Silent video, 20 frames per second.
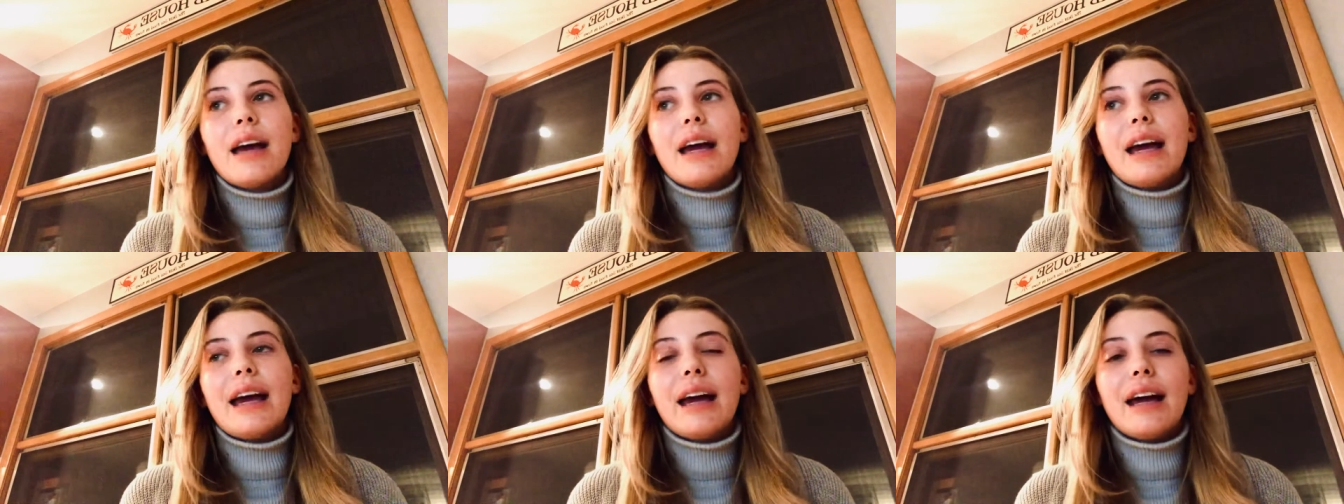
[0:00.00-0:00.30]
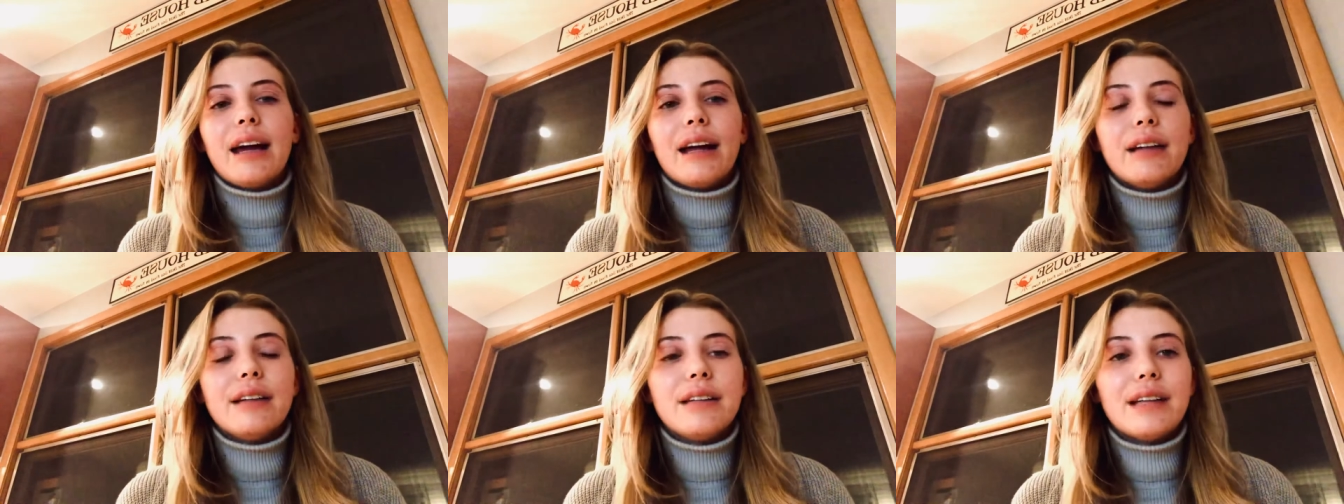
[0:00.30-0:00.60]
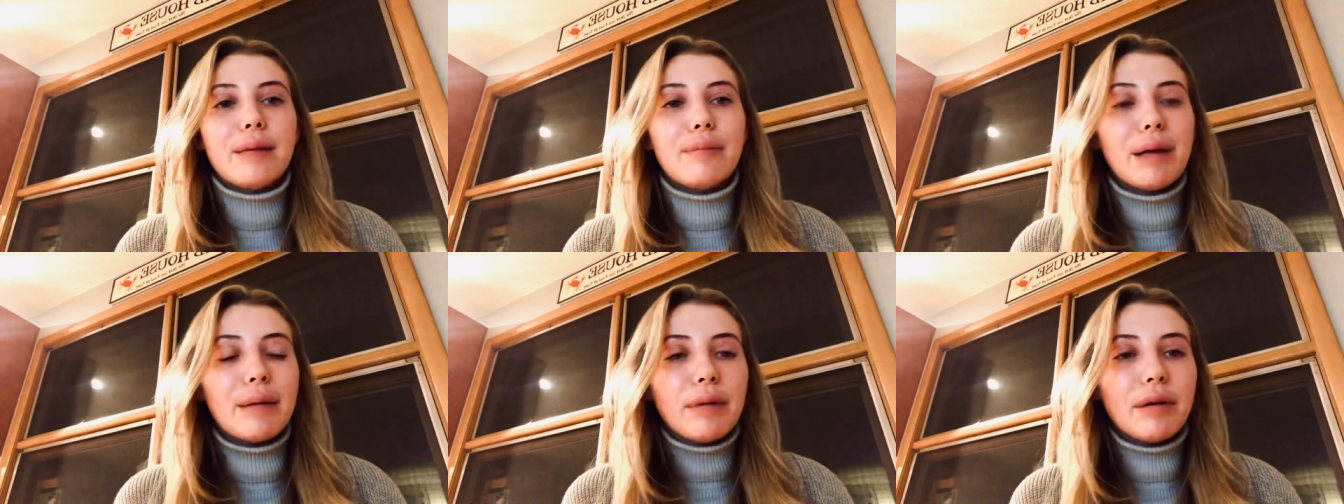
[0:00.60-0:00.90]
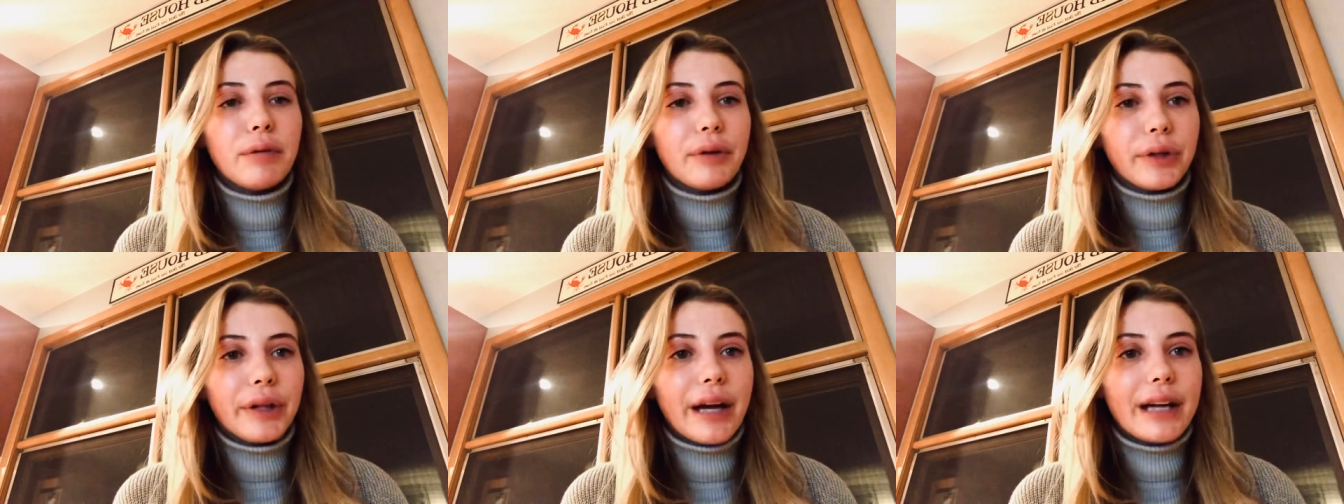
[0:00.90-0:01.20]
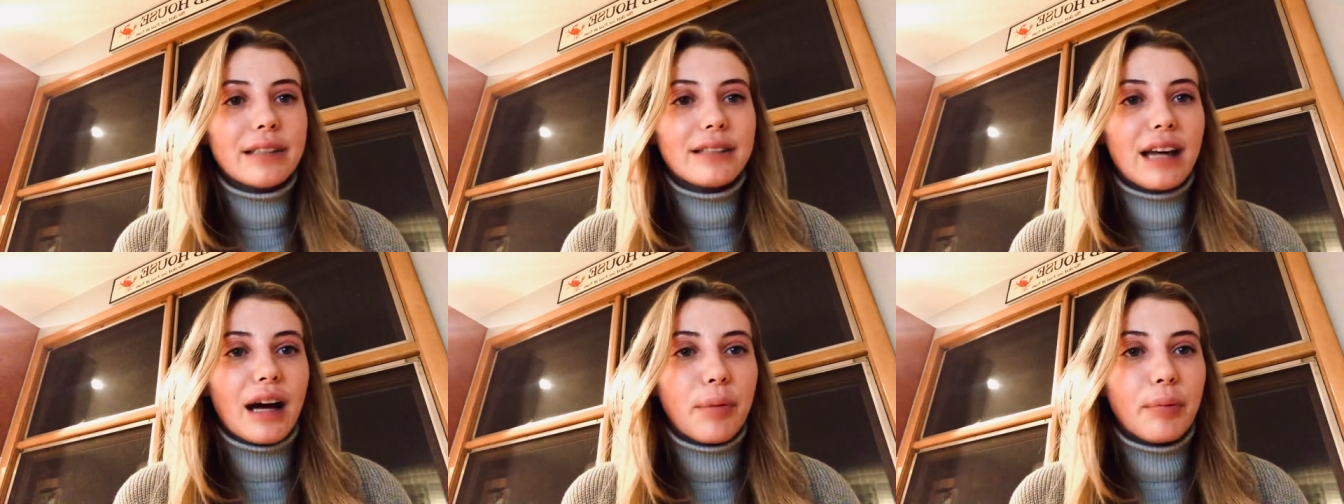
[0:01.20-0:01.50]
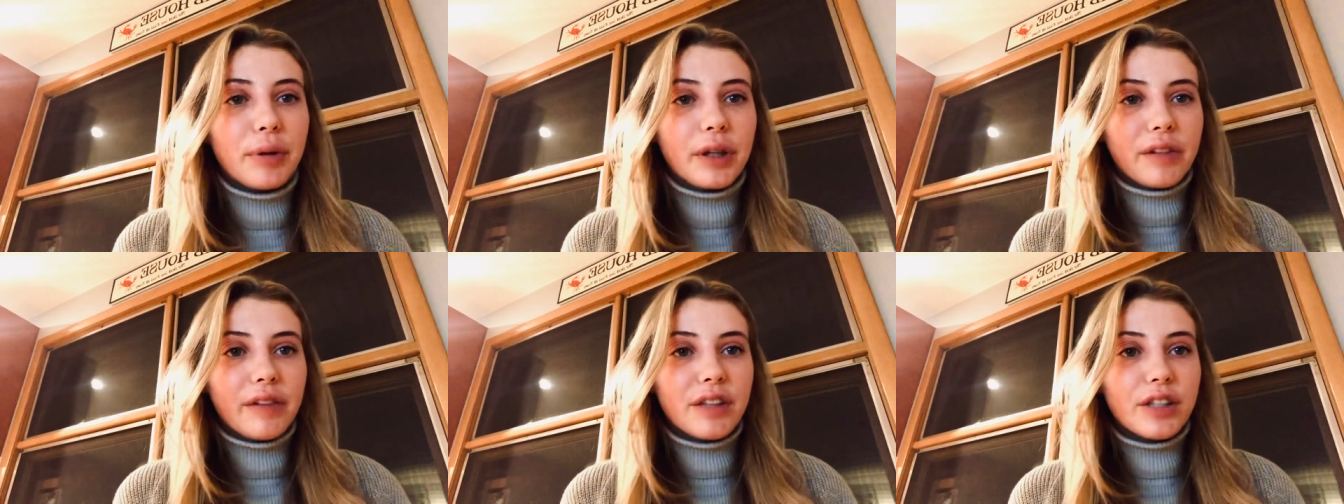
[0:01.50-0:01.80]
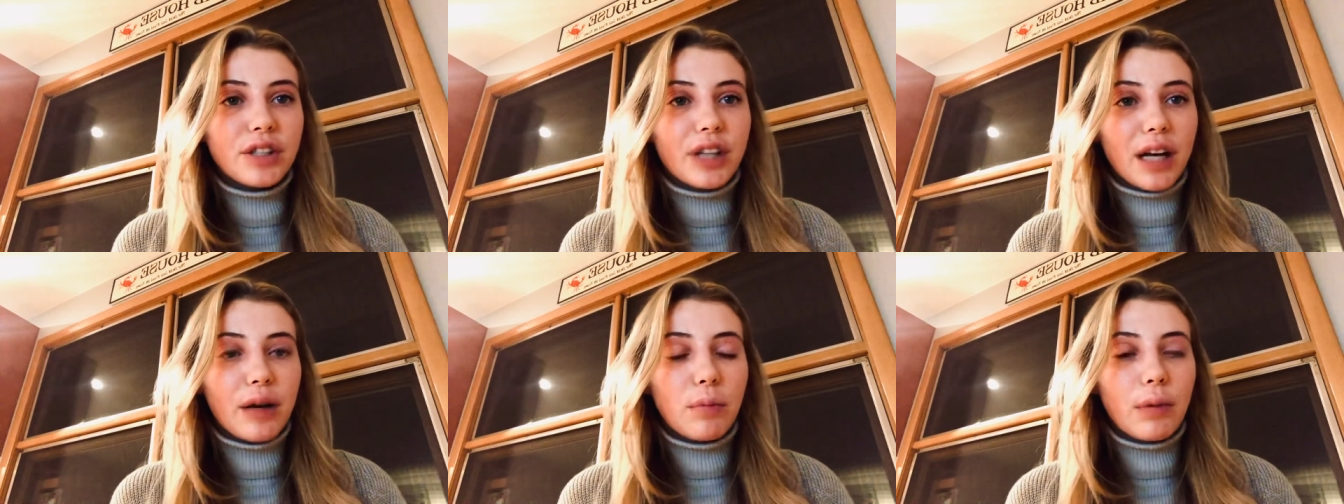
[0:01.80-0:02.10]
And it made me realize how
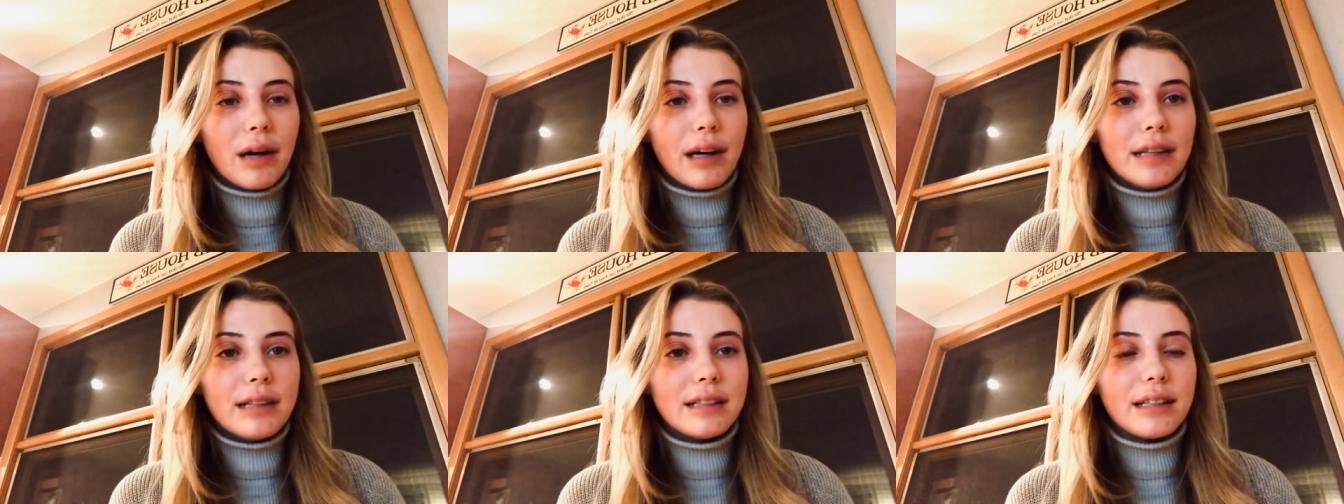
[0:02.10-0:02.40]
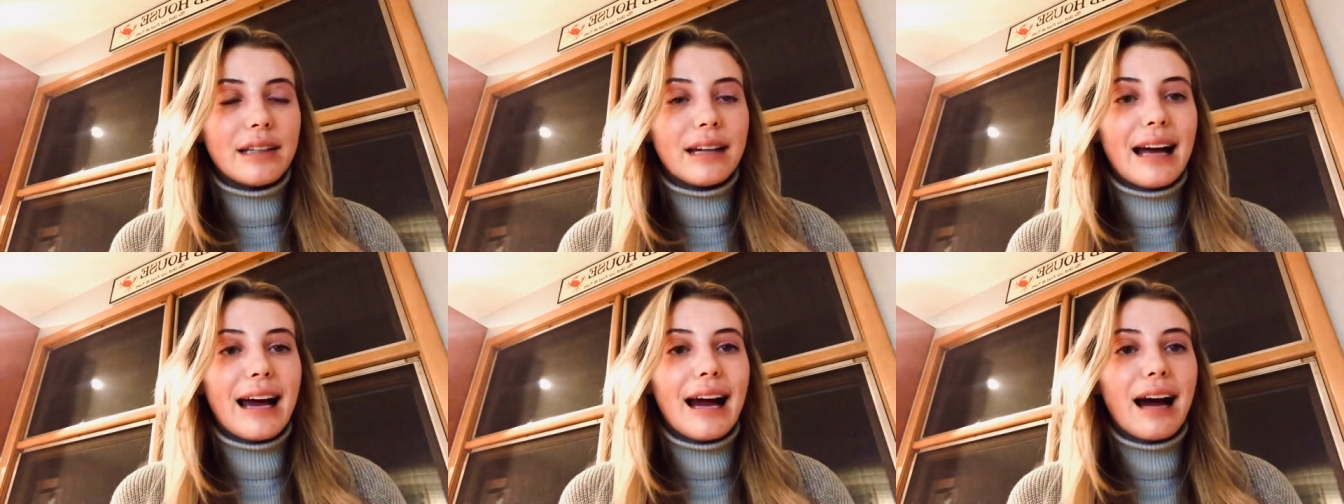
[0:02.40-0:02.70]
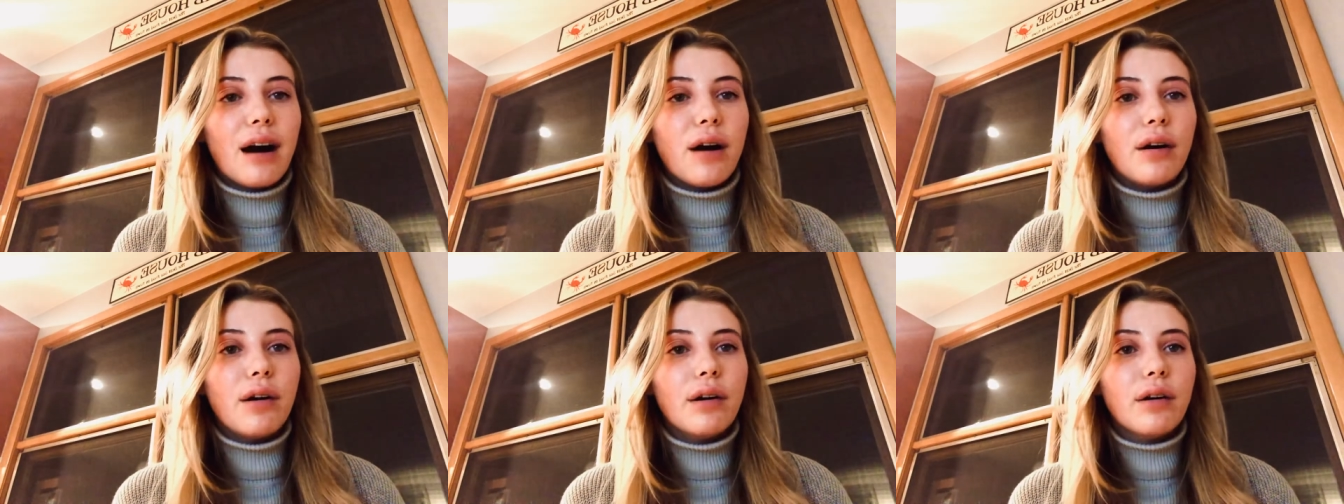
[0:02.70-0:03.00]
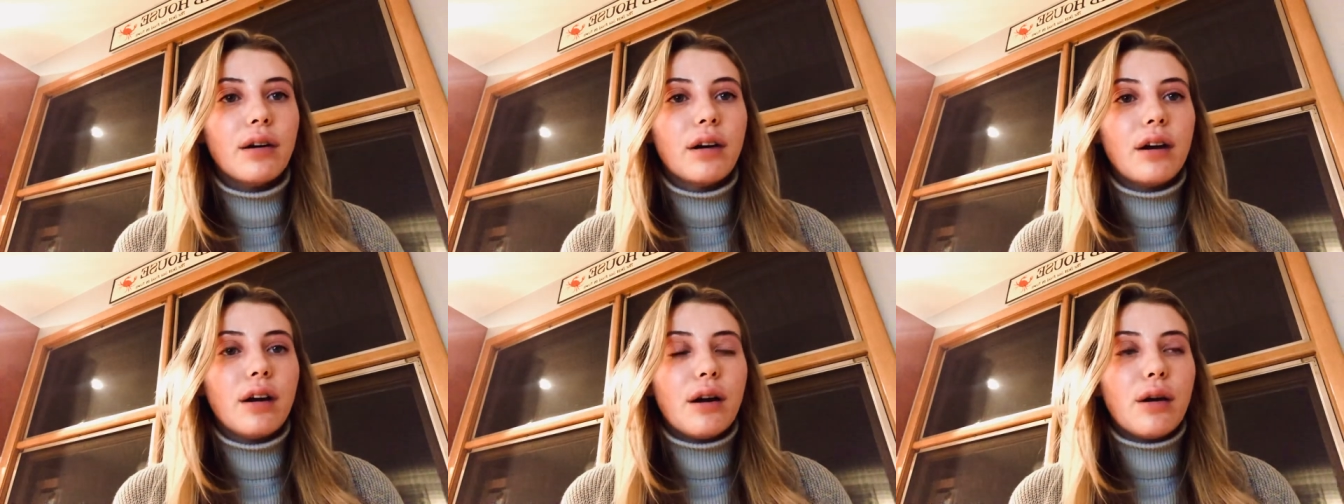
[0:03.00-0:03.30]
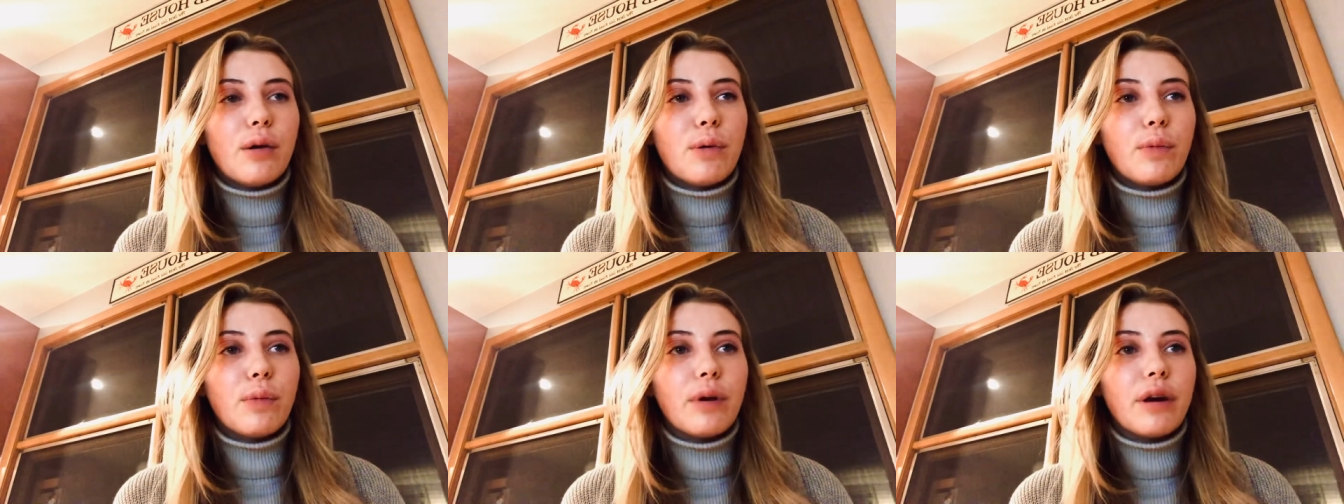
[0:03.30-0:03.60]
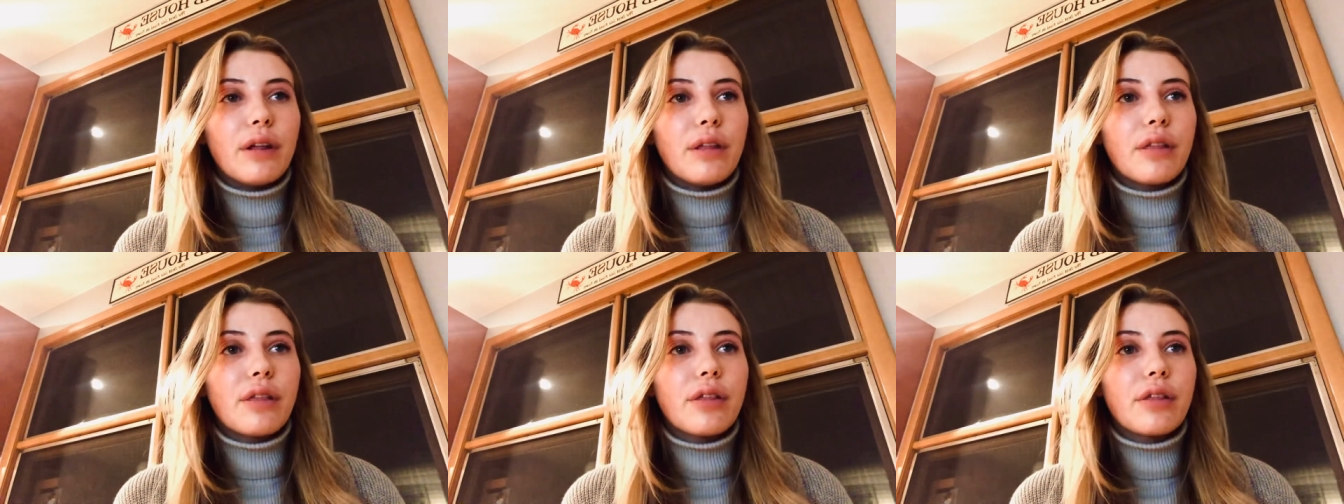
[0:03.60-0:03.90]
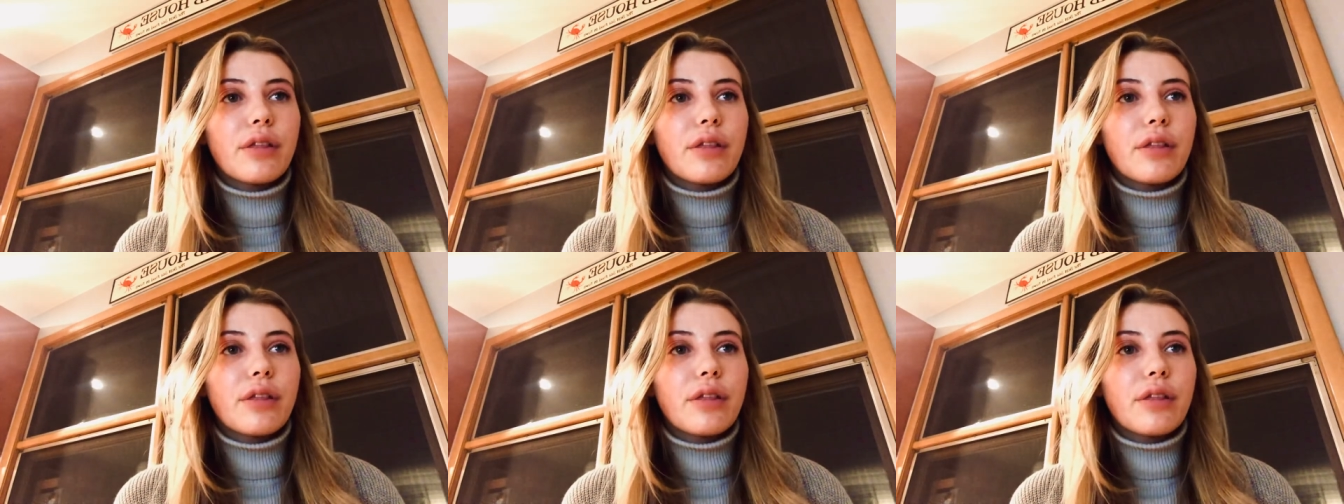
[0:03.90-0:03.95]
privileged I was and how, with